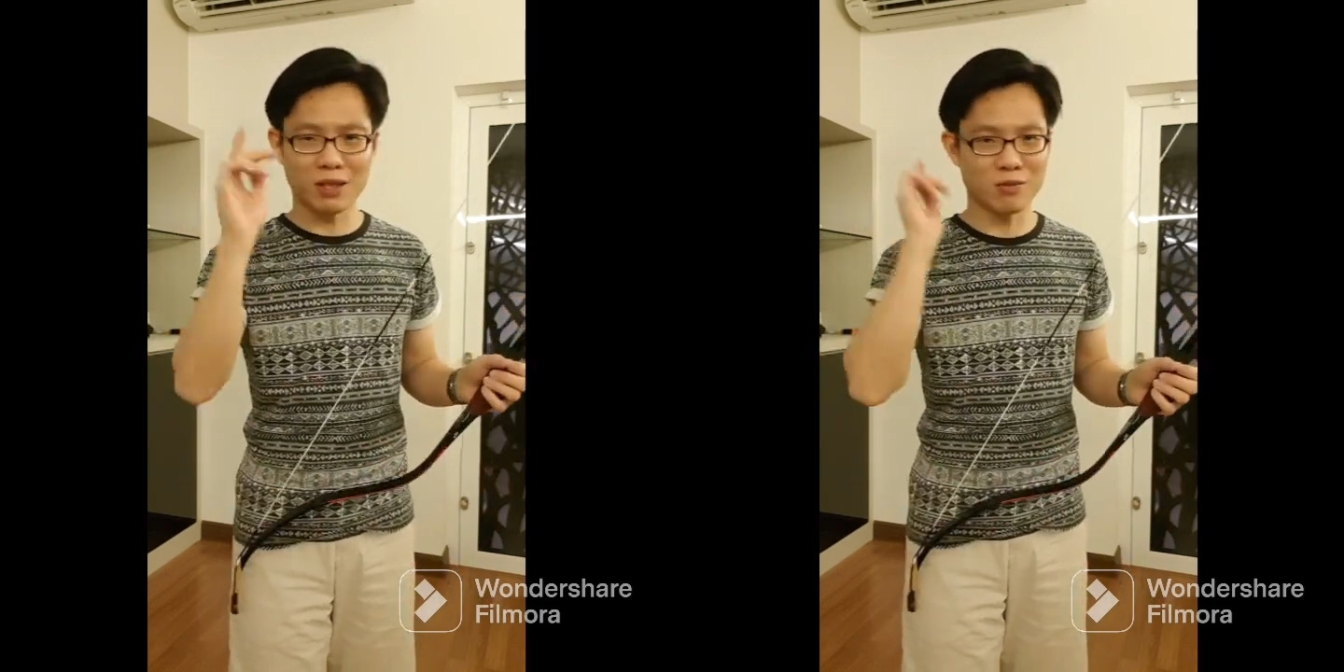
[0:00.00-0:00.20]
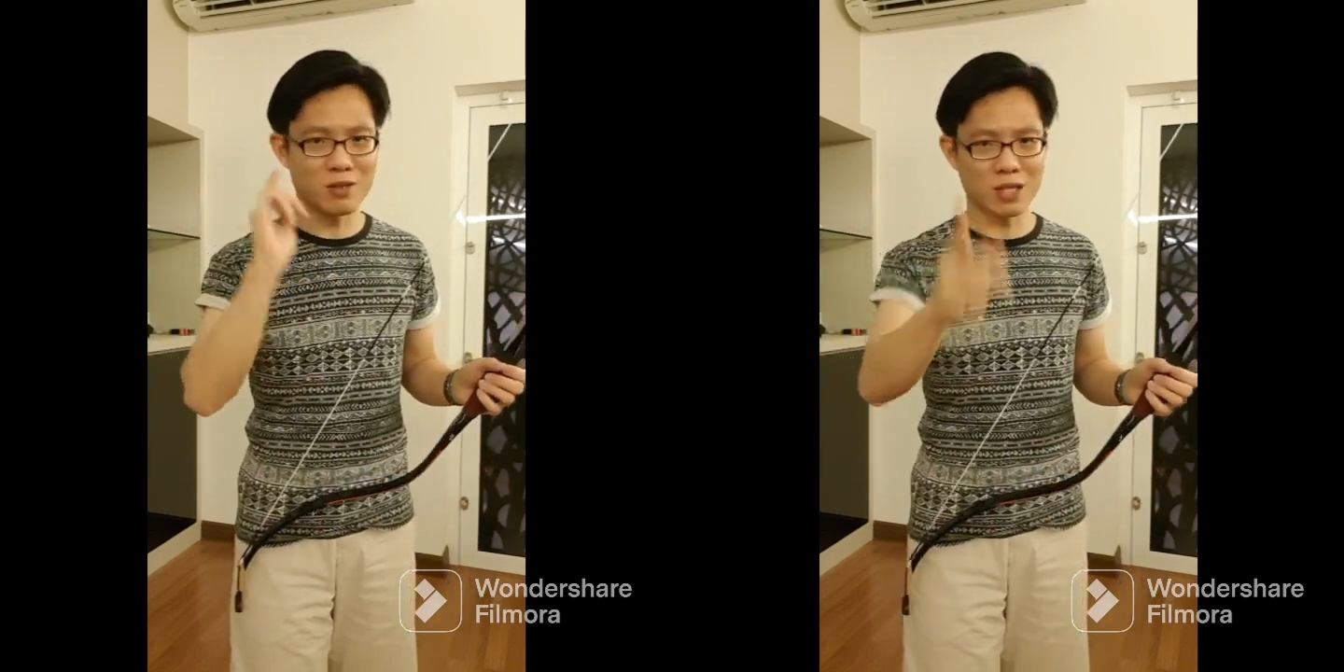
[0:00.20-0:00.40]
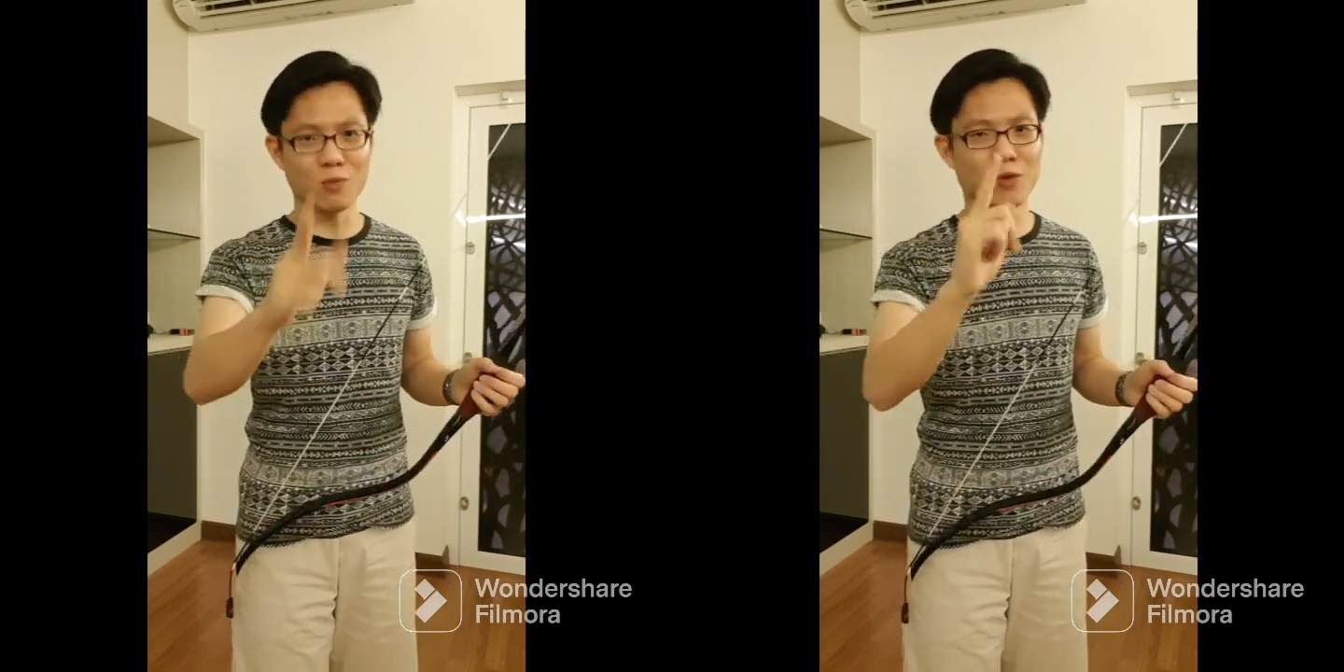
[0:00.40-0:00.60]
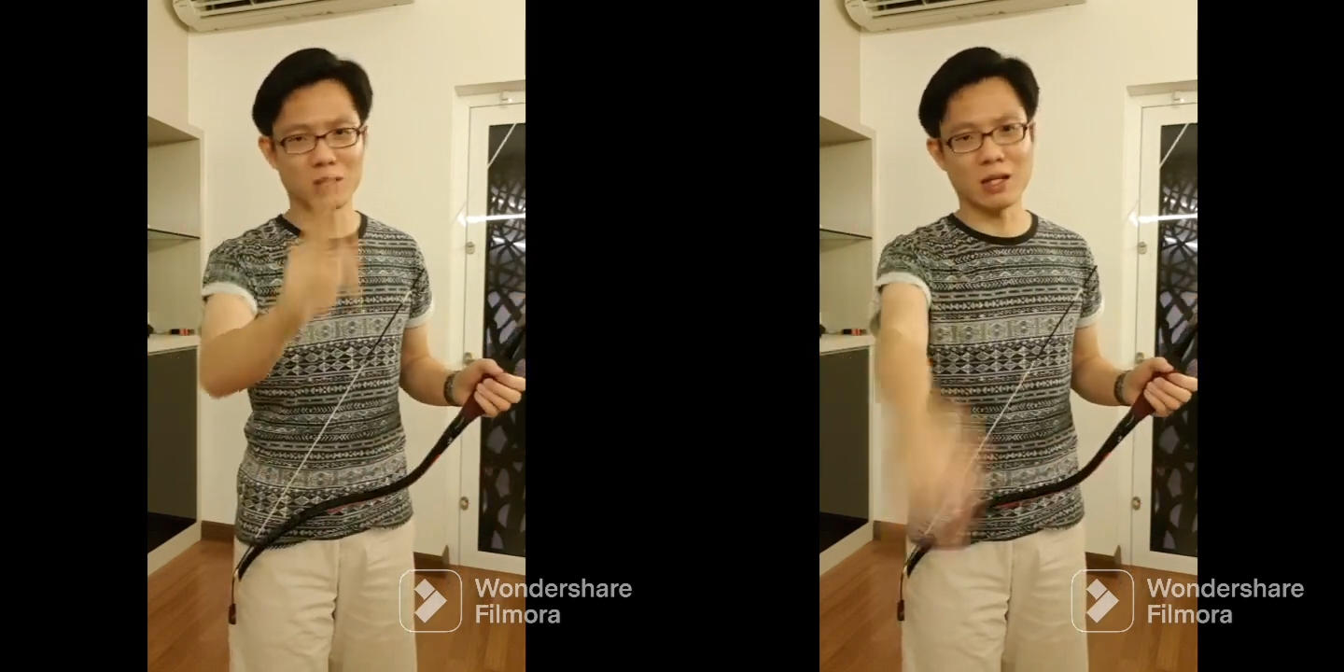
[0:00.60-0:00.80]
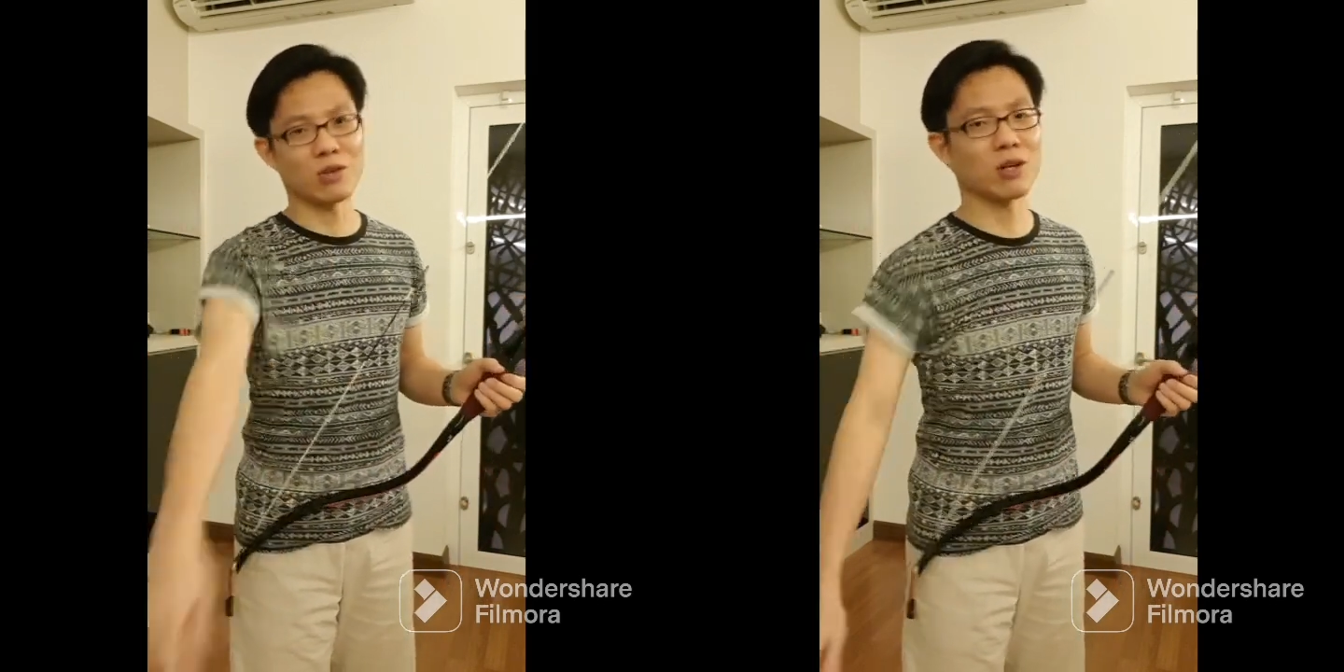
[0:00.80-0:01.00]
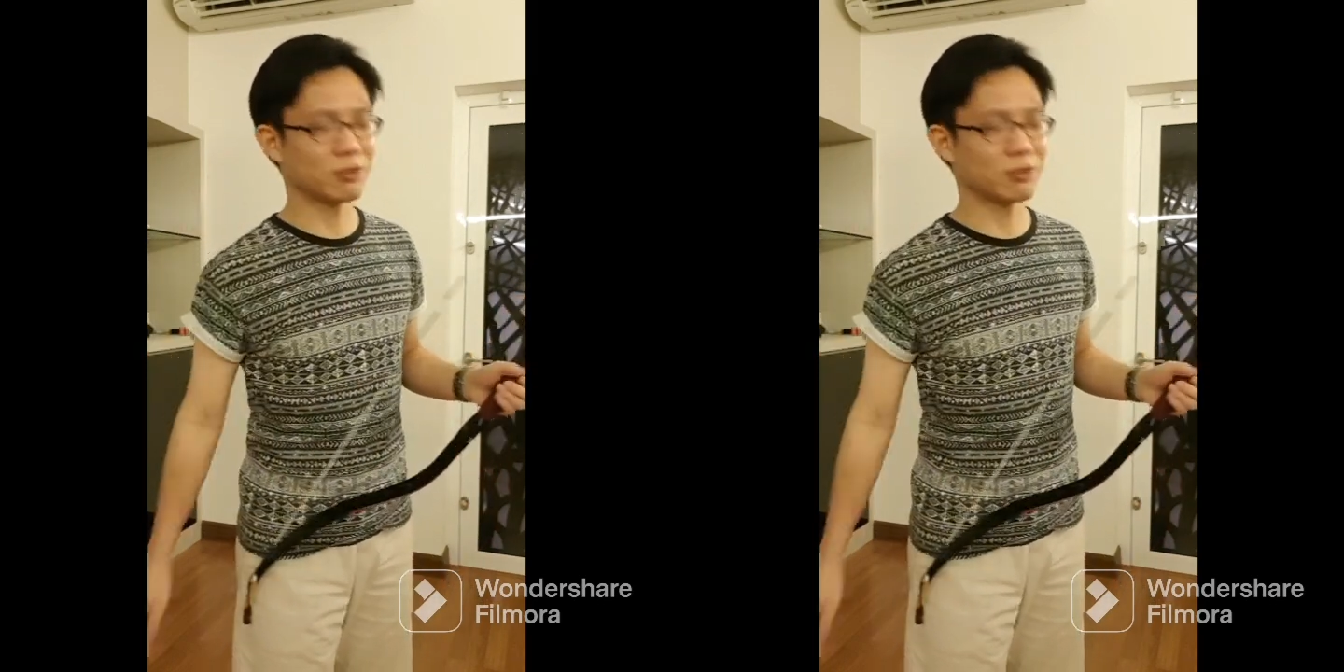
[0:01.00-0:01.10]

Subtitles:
but the result wasn't that